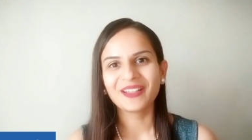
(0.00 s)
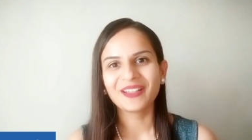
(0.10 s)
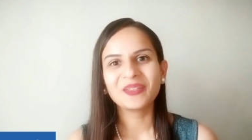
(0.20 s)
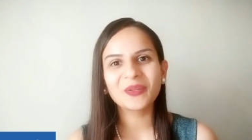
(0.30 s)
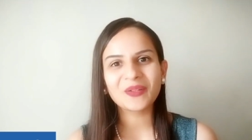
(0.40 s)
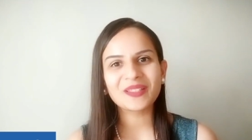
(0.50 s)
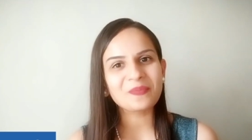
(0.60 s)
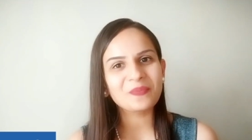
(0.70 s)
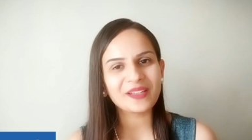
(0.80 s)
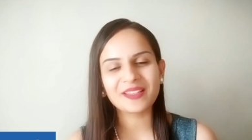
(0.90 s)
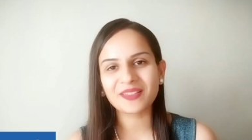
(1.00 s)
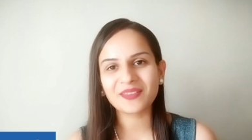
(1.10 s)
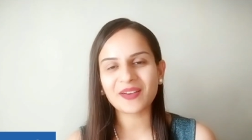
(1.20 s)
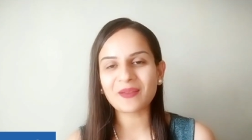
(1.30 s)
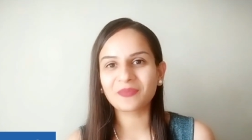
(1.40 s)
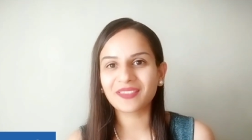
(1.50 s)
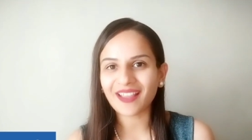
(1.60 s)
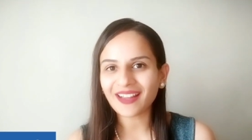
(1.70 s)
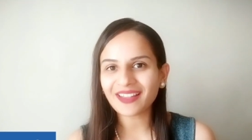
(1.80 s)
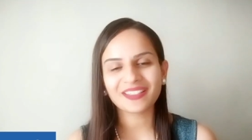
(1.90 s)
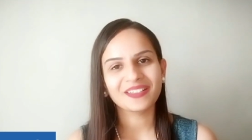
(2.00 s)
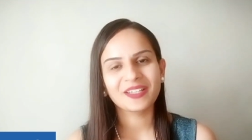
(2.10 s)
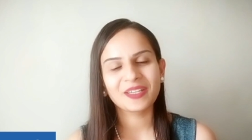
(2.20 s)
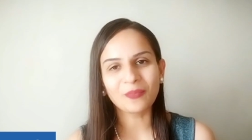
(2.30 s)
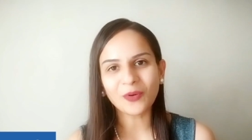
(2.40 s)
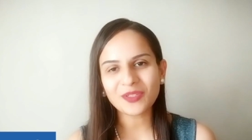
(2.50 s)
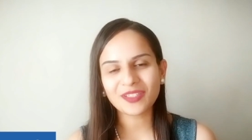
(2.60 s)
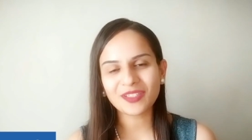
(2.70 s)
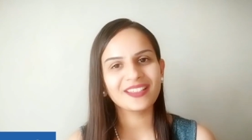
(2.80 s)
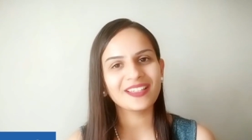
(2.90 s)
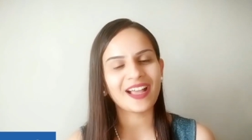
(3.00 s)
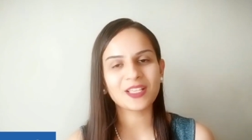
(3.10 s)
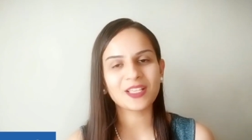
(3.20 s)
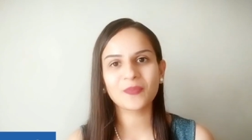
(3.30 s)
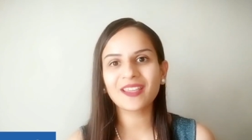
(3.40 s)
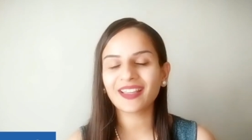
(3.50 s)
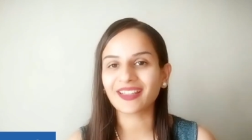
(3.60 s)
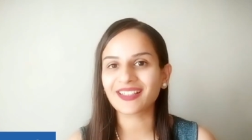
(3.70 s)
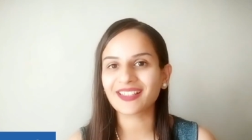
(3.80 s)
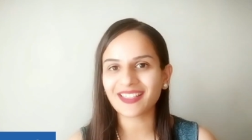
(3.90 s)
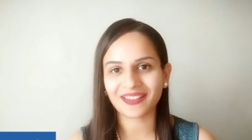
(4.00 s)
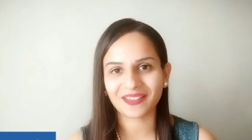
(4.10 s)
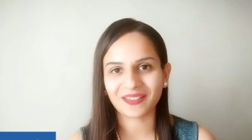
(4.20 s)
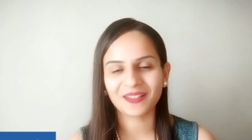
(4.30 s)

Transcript: You could simply describe that emotion as being ecstatic.